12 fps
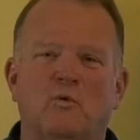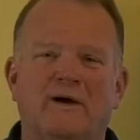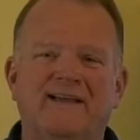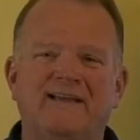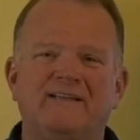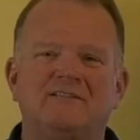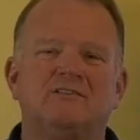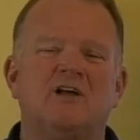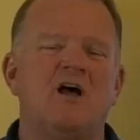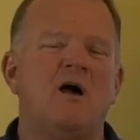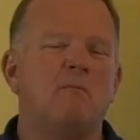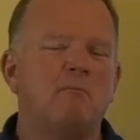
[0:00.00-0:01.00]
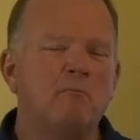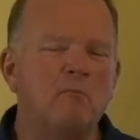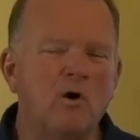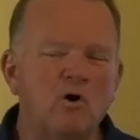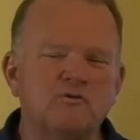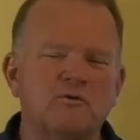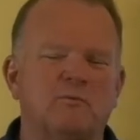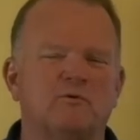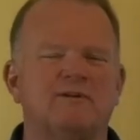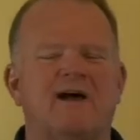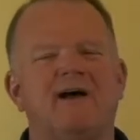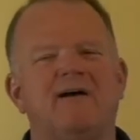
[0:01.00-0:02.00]
ways, multiple
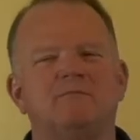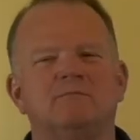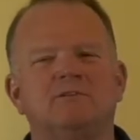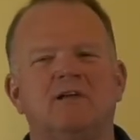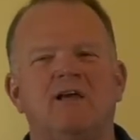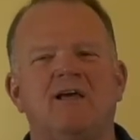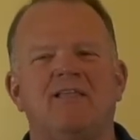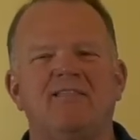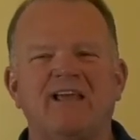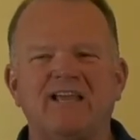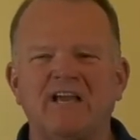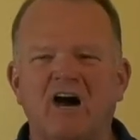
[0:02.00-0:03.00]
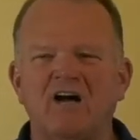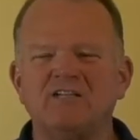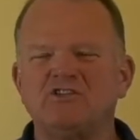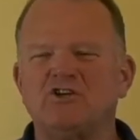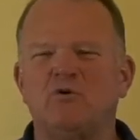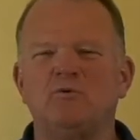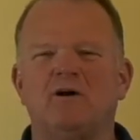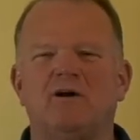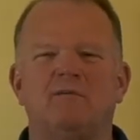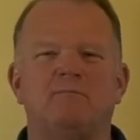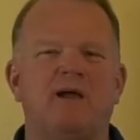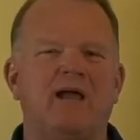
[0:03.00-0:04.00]
times that God showed
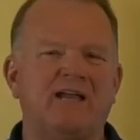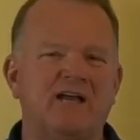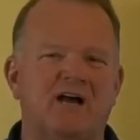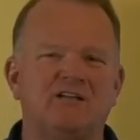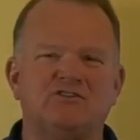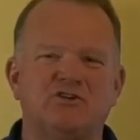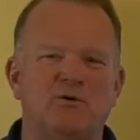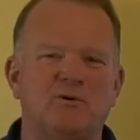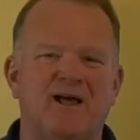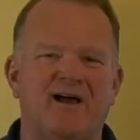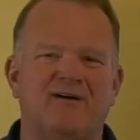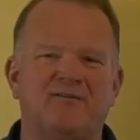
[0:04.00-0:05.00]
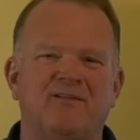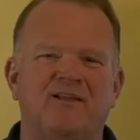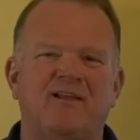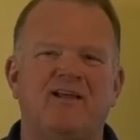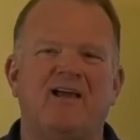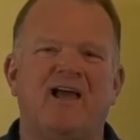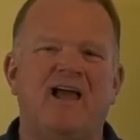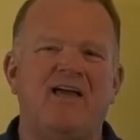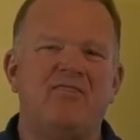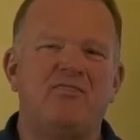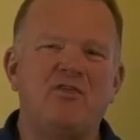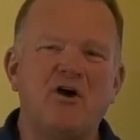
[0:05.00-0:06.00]
up and God showed out.
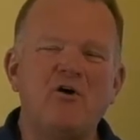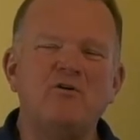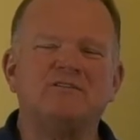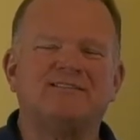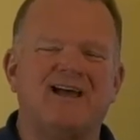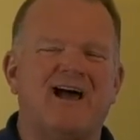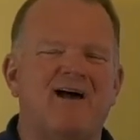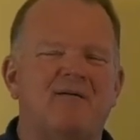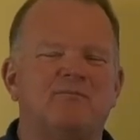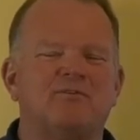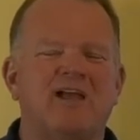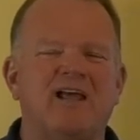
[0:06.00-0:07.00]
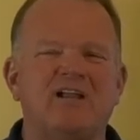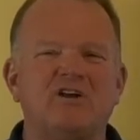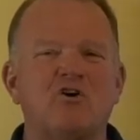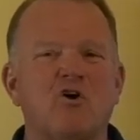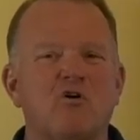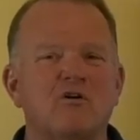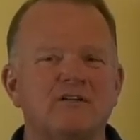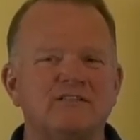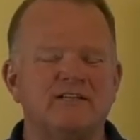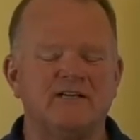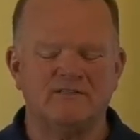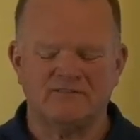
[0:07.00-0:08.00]
And those times can
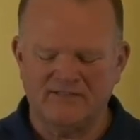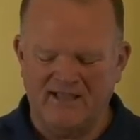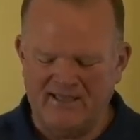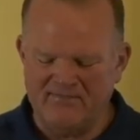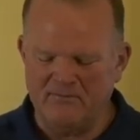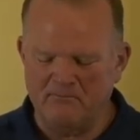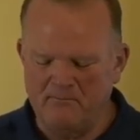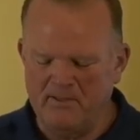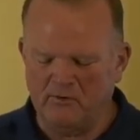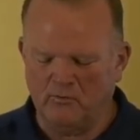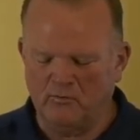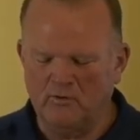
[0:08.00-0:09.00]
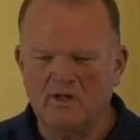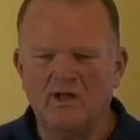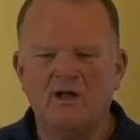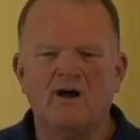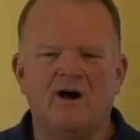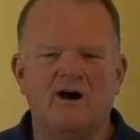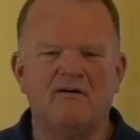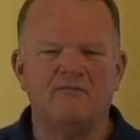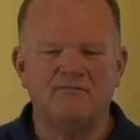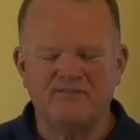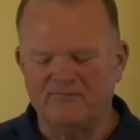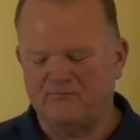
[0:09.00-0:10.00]
encourage us in the middle
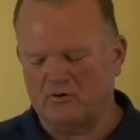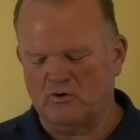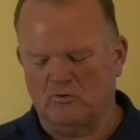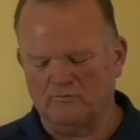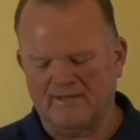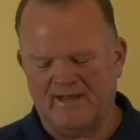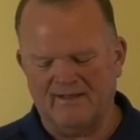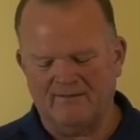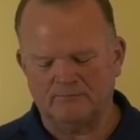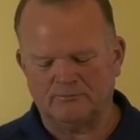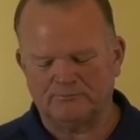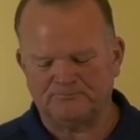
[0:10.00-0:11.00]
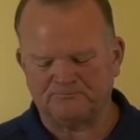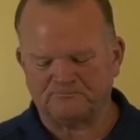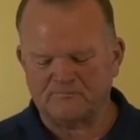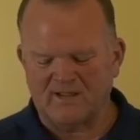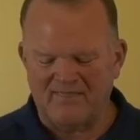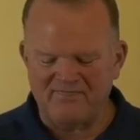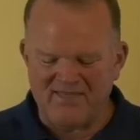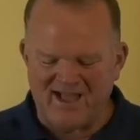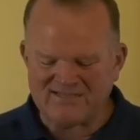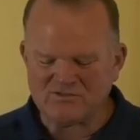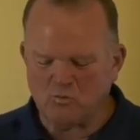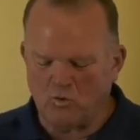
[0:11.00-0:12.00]
of difficult times. And
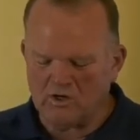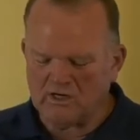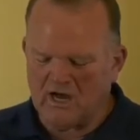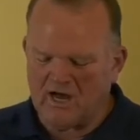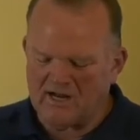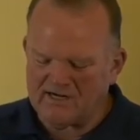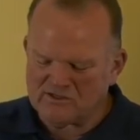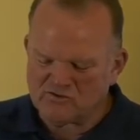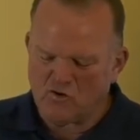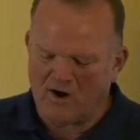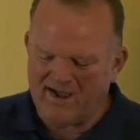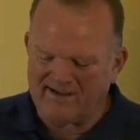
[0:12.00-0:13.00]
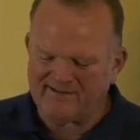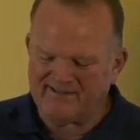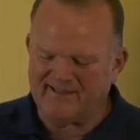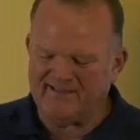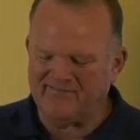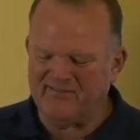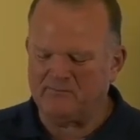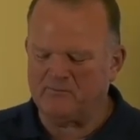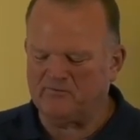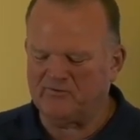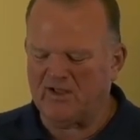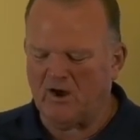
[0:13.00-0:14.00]
that's what God is trying to get them
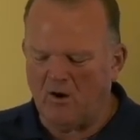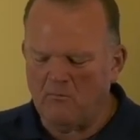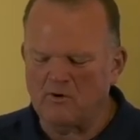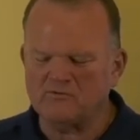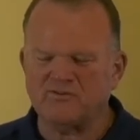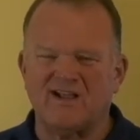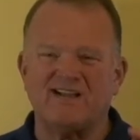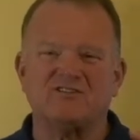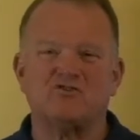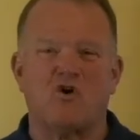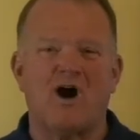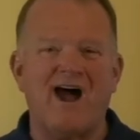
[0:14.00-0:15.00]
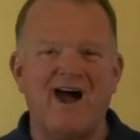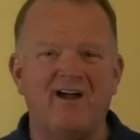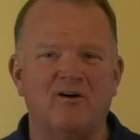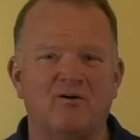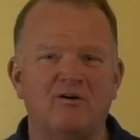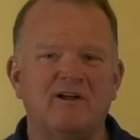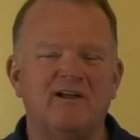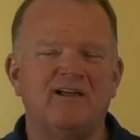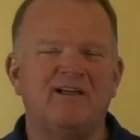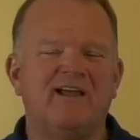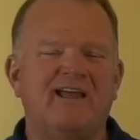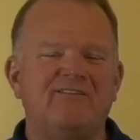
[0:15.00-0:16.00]
to see, almost like a trial.
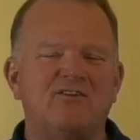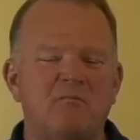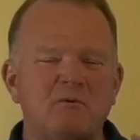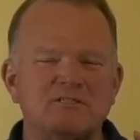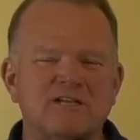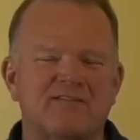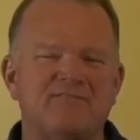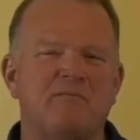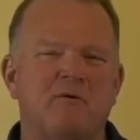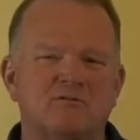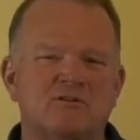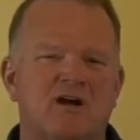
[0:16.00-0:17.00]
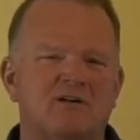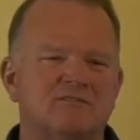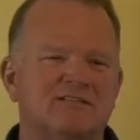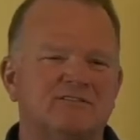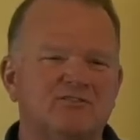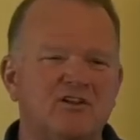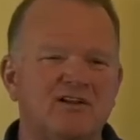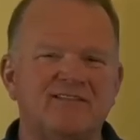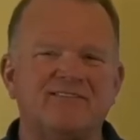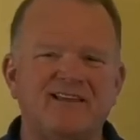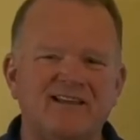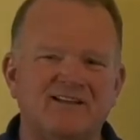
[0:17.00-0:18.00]
He's almost got them on trial and says, Look
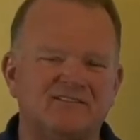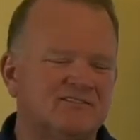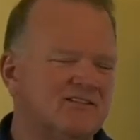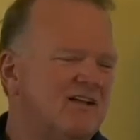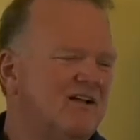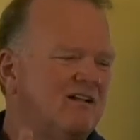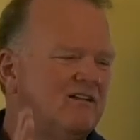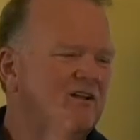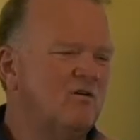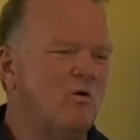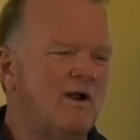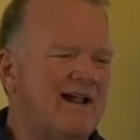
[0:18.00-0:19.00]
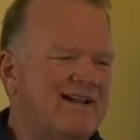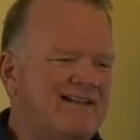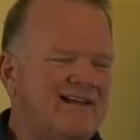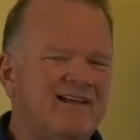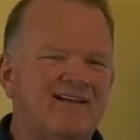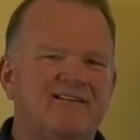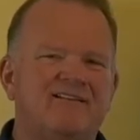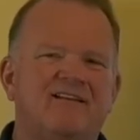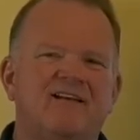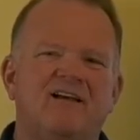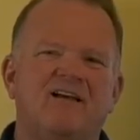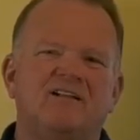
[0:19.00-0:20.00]
at this. Look what I did.
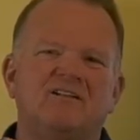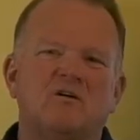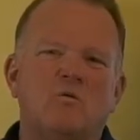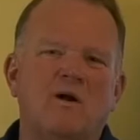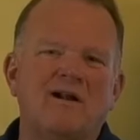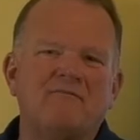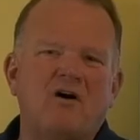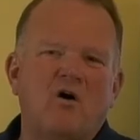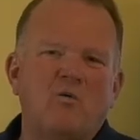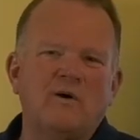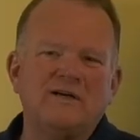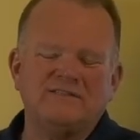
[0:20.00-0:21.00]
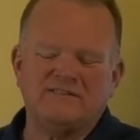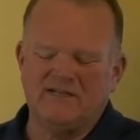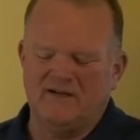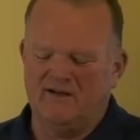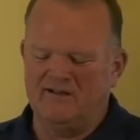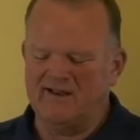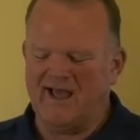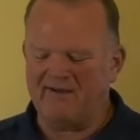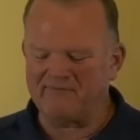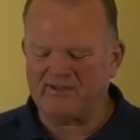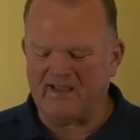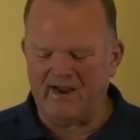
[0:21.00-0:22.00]
Look what I've always done.
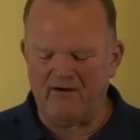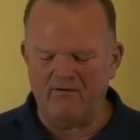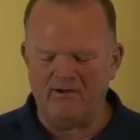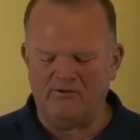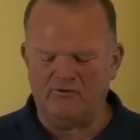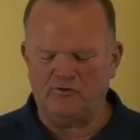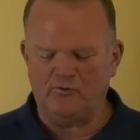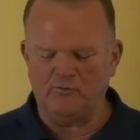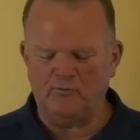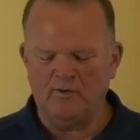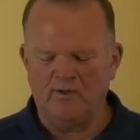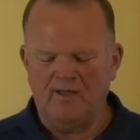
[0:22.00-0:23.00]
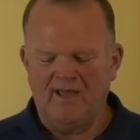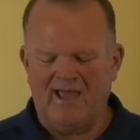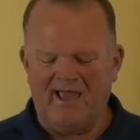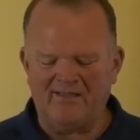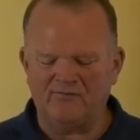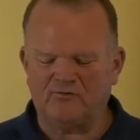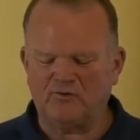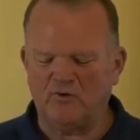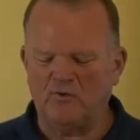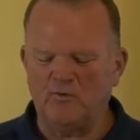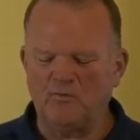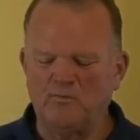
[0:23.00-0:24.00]
I've carried you. And
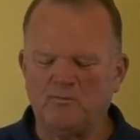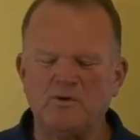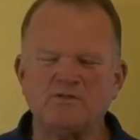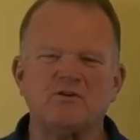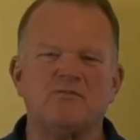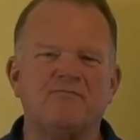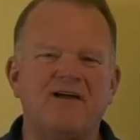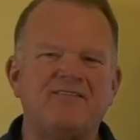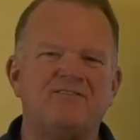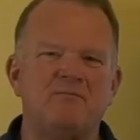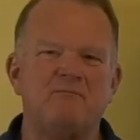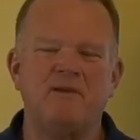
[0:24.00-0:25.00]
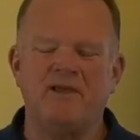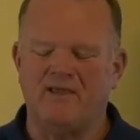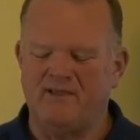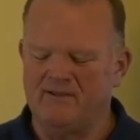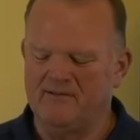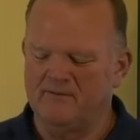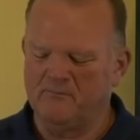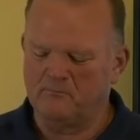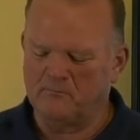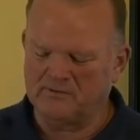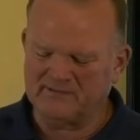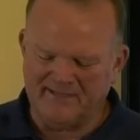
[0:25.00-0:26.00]
so put your faith in me.
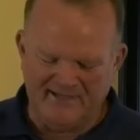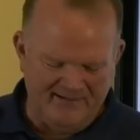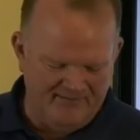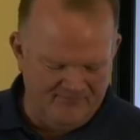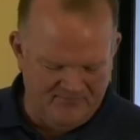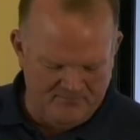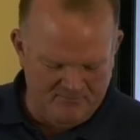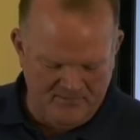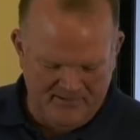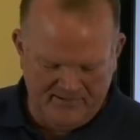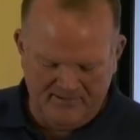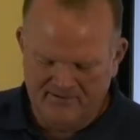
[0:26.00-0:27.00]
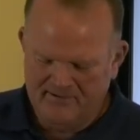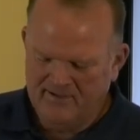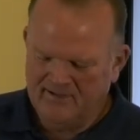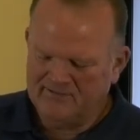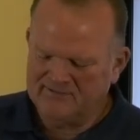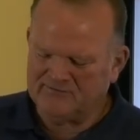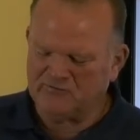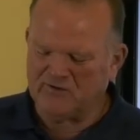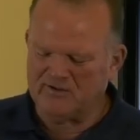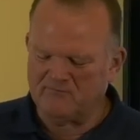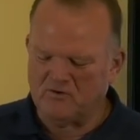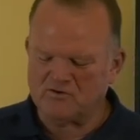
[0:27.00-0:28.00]
Believe in me. Let's
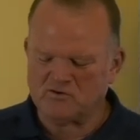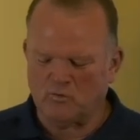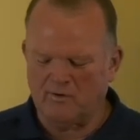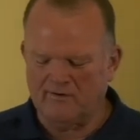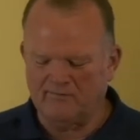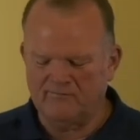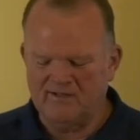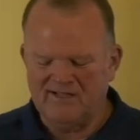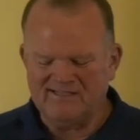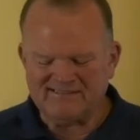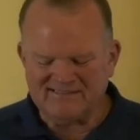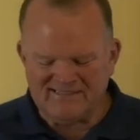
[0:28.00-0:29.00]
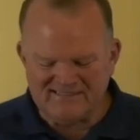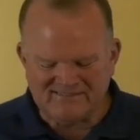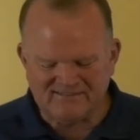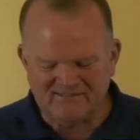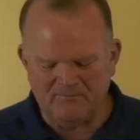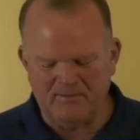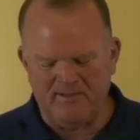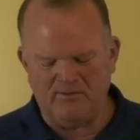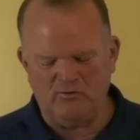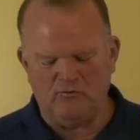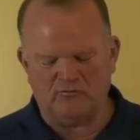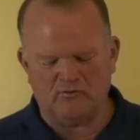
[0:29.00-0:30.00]
look at verse 12. Listen to me,
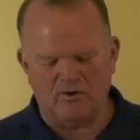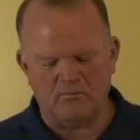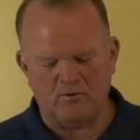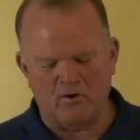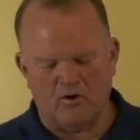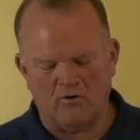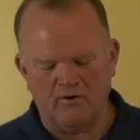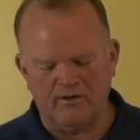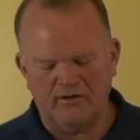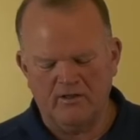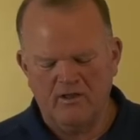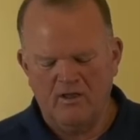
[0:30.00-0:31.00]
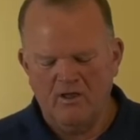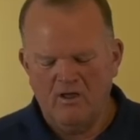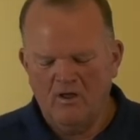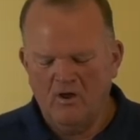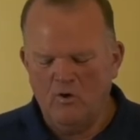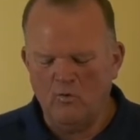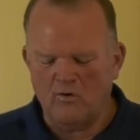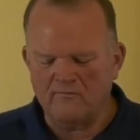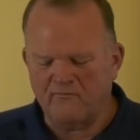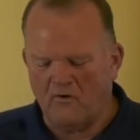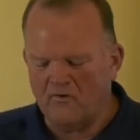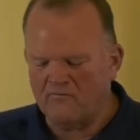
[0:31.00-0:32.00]
you stubborn hearted who are
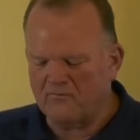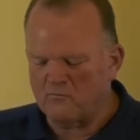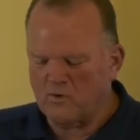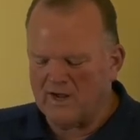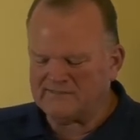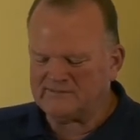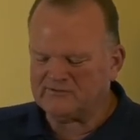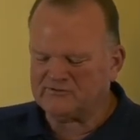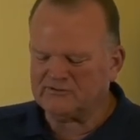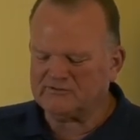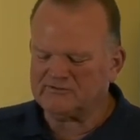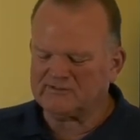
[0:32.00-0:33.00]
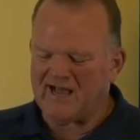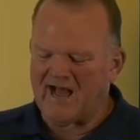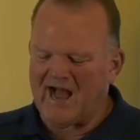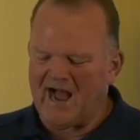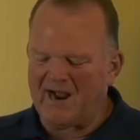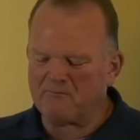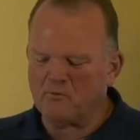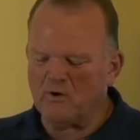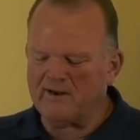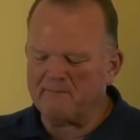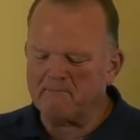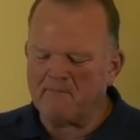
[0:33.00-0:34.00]
far from righteousness. I
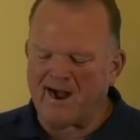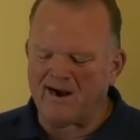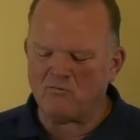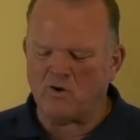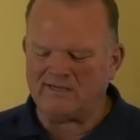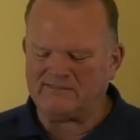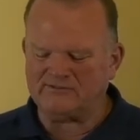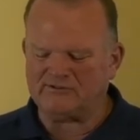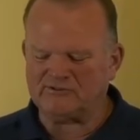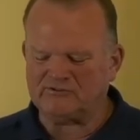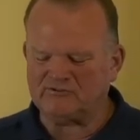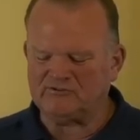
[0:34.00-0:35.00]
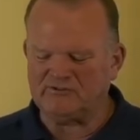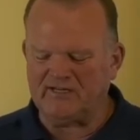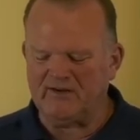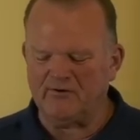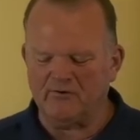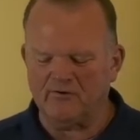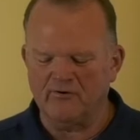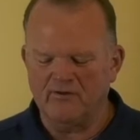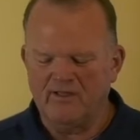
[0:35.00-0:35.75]
bring my righteousness near.